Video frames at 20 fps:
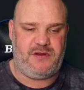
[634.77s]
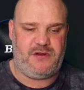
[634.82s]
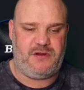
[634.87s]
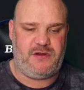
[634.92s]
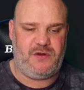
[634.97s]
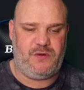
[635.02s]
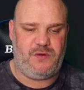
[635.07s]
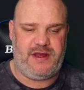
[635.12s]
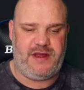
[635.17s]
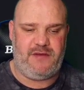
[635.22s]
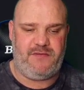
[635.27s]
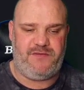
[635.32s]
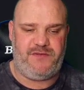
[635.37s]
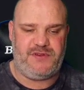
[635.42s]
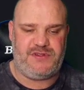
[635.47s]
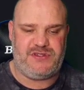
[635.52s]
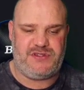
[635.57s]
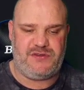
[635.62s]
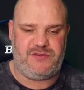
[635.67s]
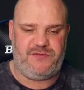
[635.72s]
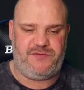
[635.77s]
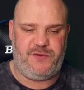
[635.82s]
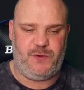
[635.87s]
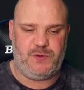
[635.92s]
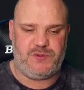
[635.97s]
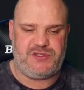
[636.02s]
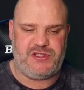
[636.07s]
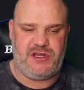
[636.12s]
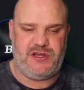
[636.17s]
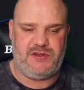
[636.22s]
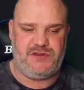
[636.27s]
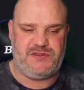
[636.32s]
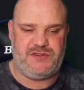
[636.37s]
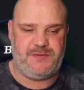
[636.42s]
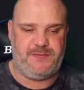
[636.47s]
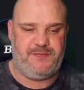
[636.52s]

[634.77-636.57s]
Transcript: cooldown for 4 turns.